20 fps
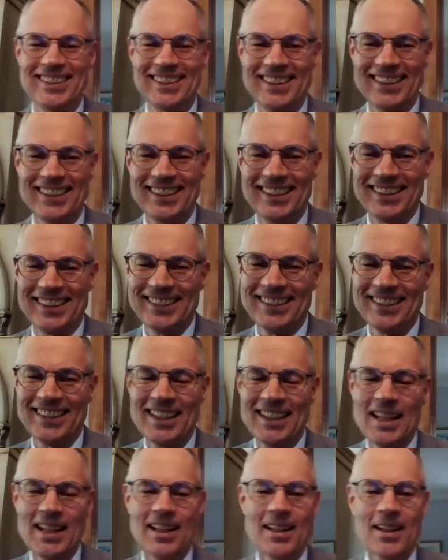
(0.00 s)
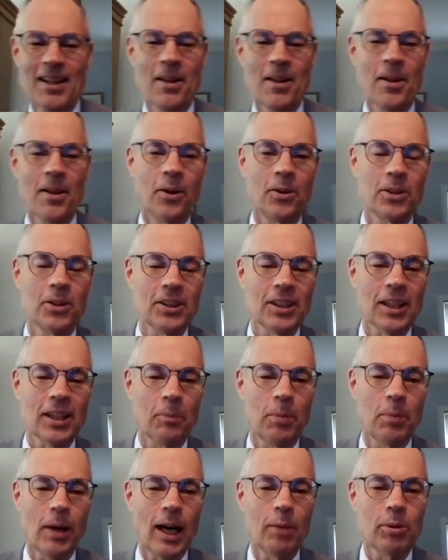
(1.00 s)
Yeah. It looks
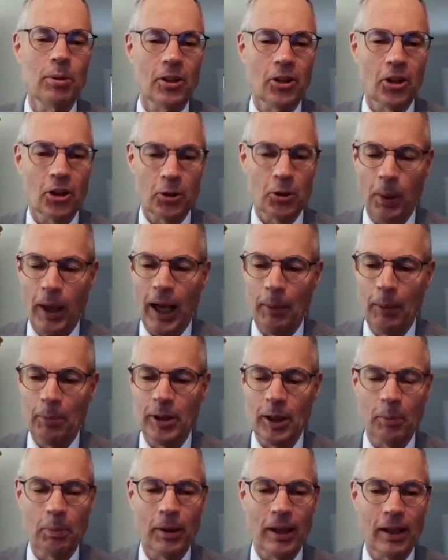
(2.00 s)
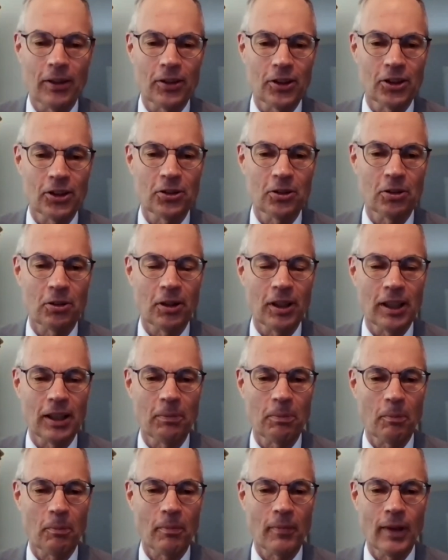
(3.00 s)
like Barbara just popped up on the
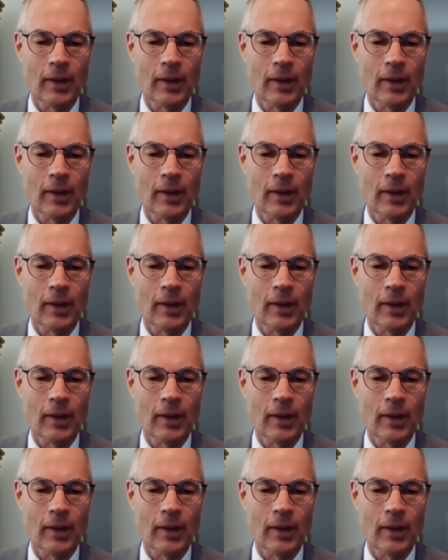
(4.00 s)
screen.